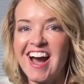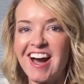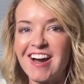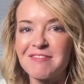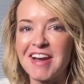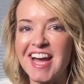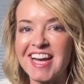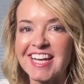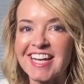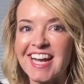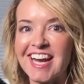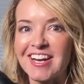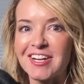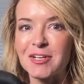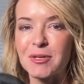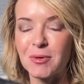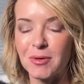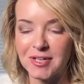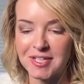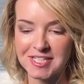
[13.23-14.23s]
I'm hanging
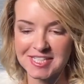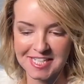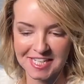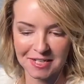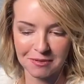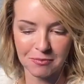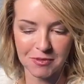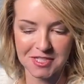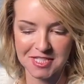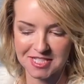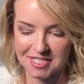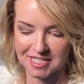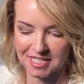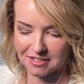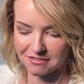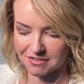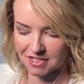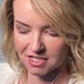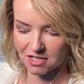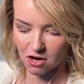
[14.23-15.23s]
out in quarantine with
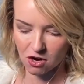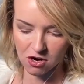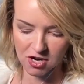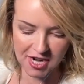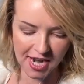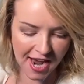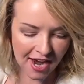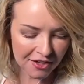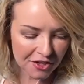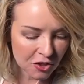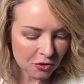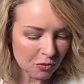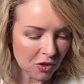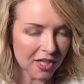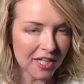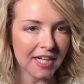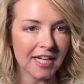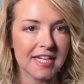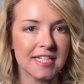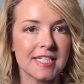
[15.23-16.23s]
Stevie. Oh, now you
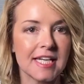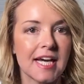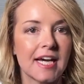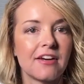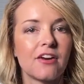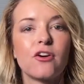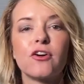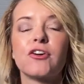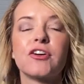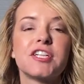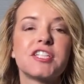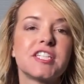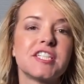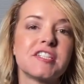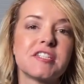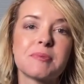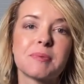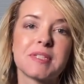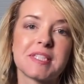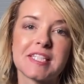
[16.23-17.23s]
want to get down. Oh, no, she
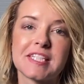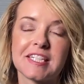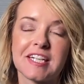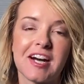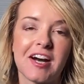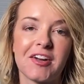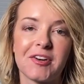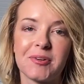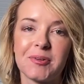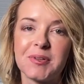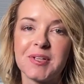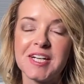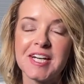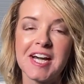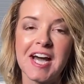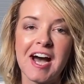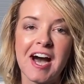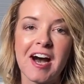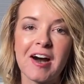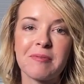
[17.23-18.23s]
just wants to cuddle.
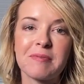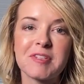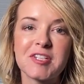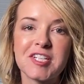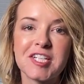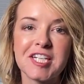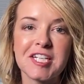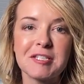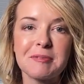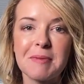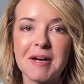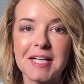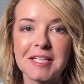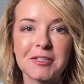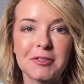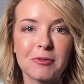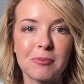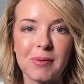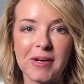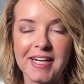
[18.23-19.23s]
Um, she's my
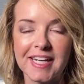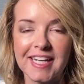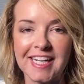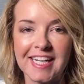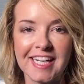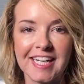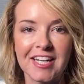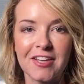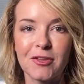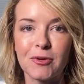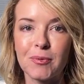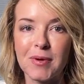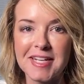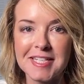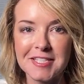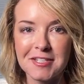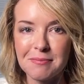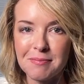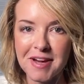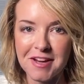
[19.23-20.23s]
little buddy here. The
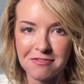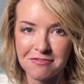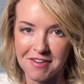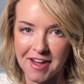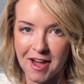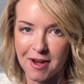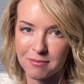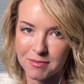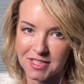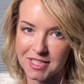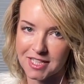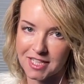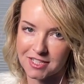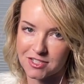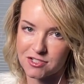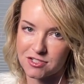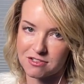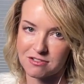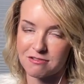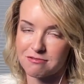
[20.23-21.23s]
rest of my family,
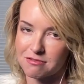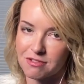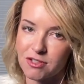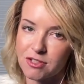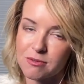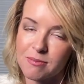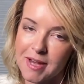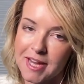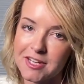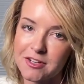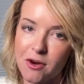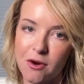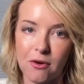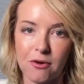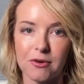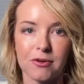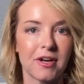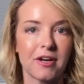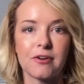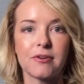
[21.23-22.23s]
as you may
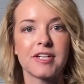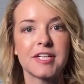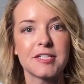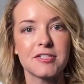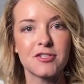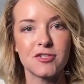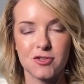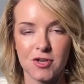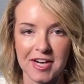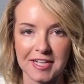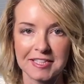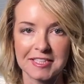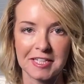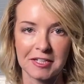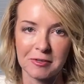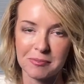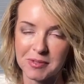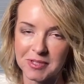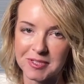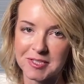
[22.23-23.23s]
know, are in
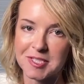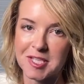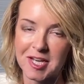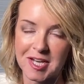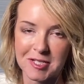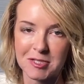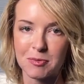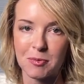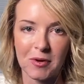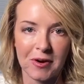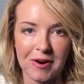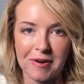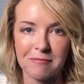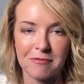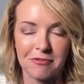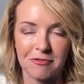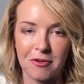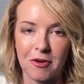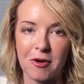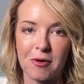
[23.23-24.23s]
Australia because that's where
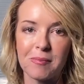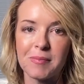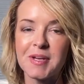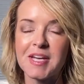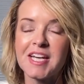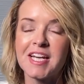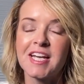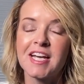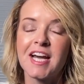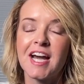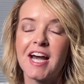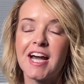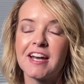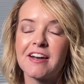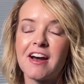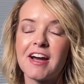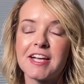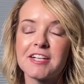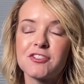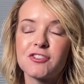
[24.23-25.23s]
I'm from.
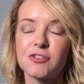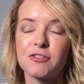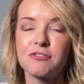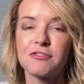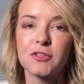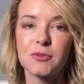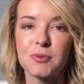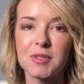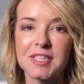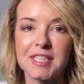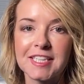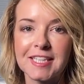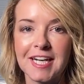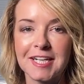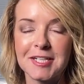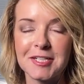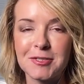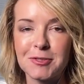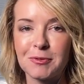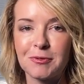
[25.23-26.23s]
And I do feel really
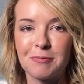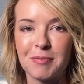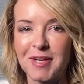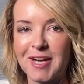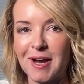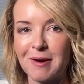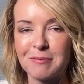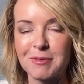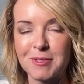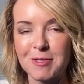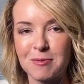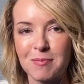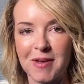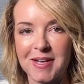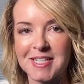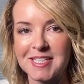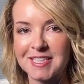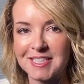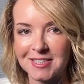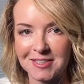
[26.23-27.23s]
lucky to have been able to
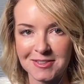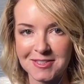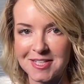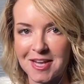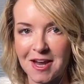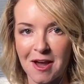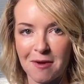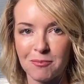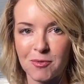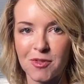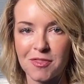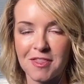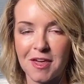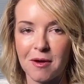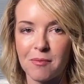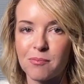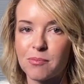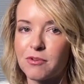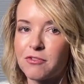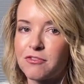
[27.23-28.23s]
spend a little time with
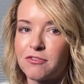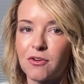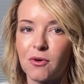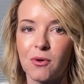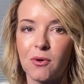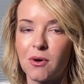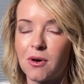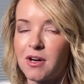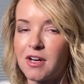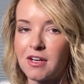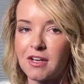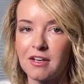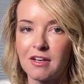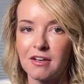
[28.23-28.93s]
them before